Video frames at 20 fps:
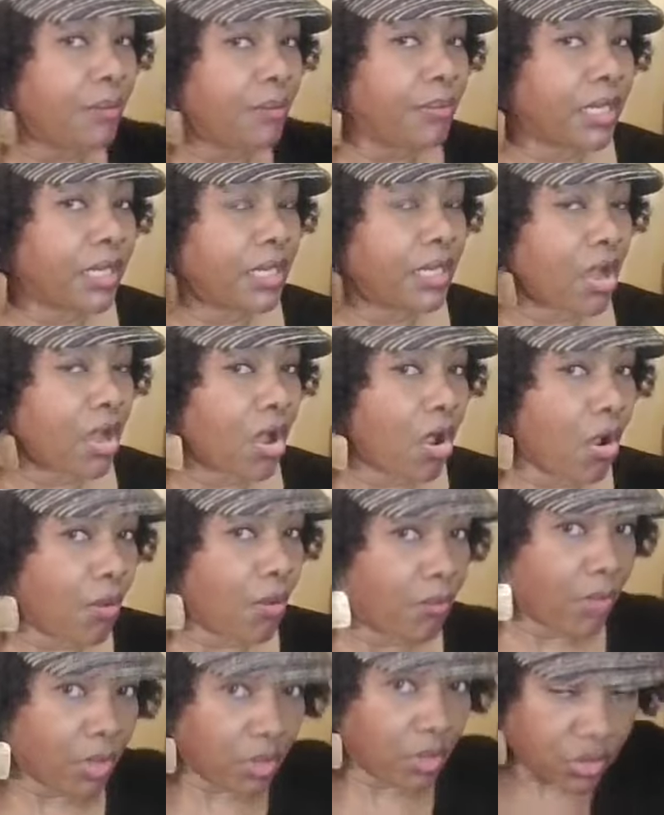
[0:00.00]
but it
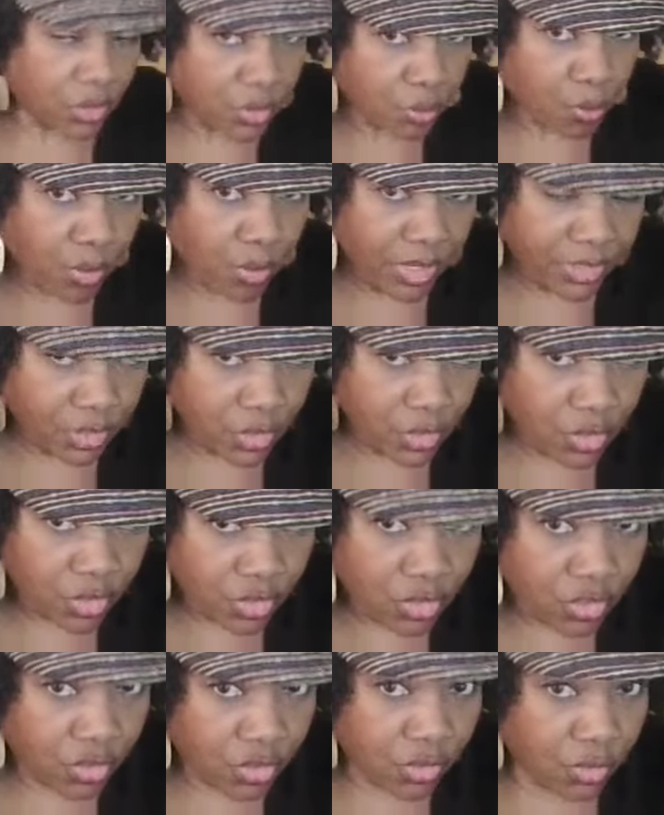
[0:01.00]
almost
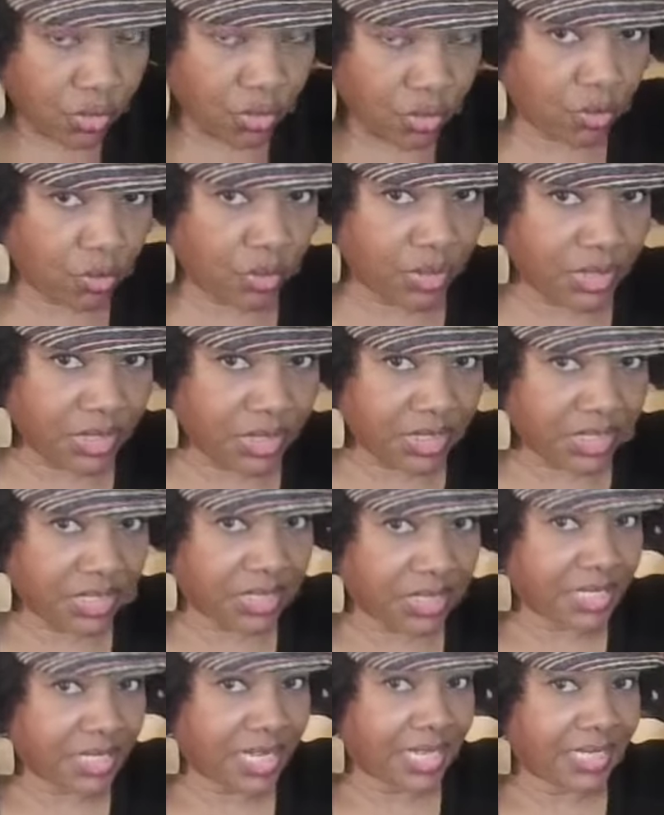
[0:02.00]
wants to
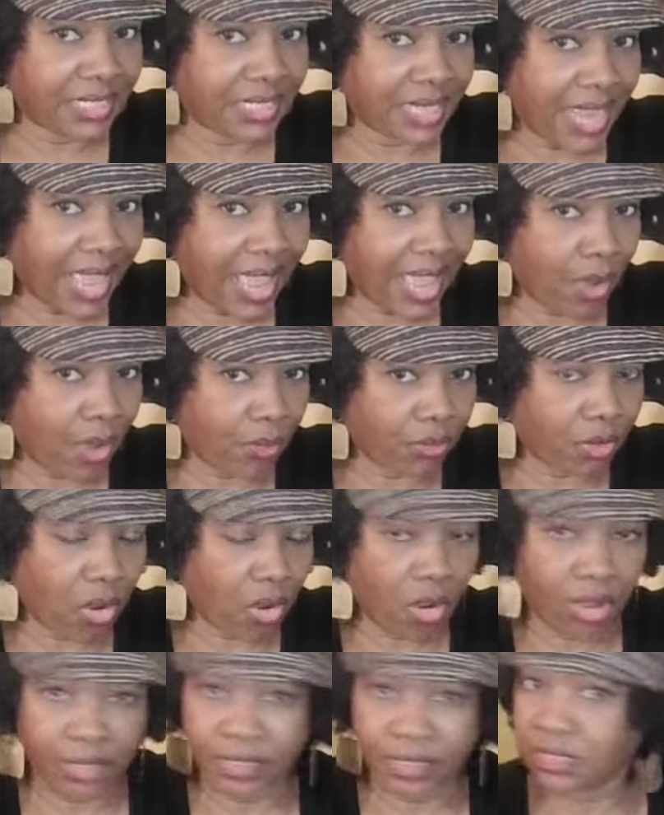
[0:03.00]
stand out
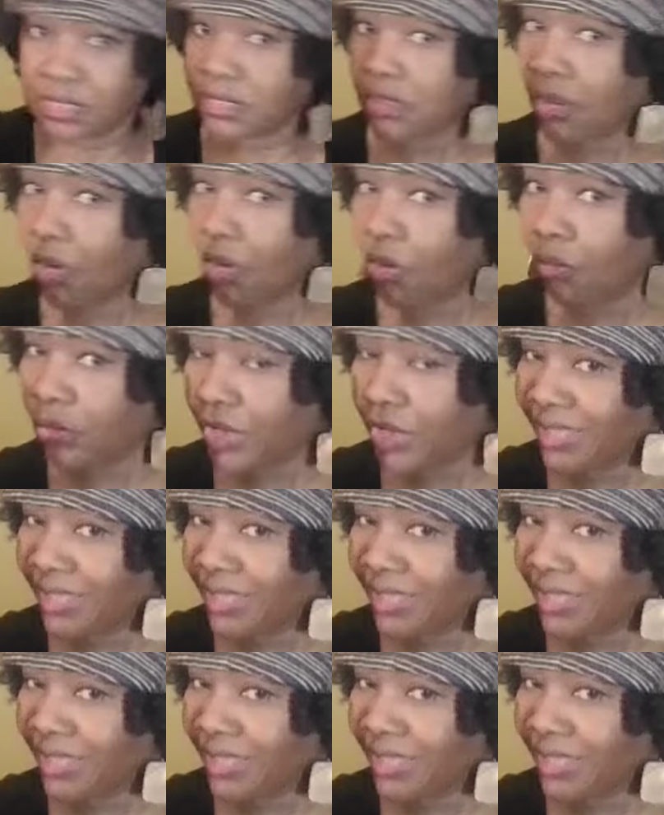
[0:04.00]
on its own.